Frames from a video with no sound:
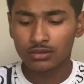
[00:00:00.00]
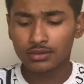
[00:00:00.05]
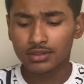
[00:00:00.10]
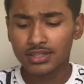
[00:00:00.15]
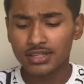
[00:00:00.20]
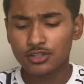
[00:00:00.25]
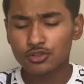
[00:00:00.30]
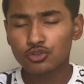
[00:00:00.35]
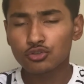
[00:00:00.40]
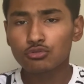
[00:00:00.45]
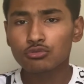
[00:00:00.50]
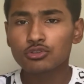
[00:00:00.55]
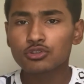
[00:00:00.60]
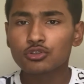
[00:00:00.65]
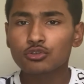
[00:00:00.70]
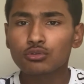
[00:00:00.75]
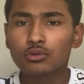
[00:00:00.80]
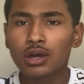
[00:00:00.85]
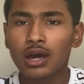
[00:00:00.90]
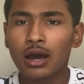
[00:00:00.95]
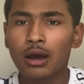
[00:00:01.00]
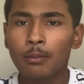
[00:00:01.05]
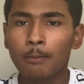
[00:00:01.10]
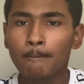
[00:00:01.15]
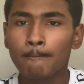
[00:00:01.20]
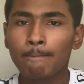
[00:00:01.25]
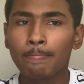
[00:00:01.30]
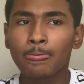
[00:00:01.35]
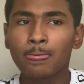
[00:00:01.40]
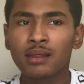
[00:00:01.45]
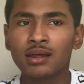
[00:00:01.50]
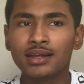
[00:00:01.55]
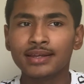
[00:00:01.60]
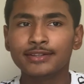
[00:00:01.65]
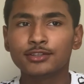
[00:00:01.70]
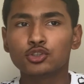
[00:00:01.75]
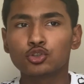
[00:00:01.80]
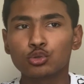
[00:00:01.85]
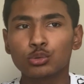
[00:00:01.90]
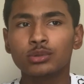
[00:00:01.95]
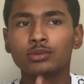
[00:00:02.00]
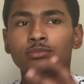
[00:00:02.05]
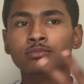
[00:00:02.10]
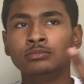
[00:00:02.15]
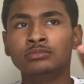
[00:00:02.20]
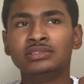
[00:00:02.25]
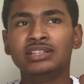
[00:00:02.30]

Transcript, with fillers: these shoes do come in two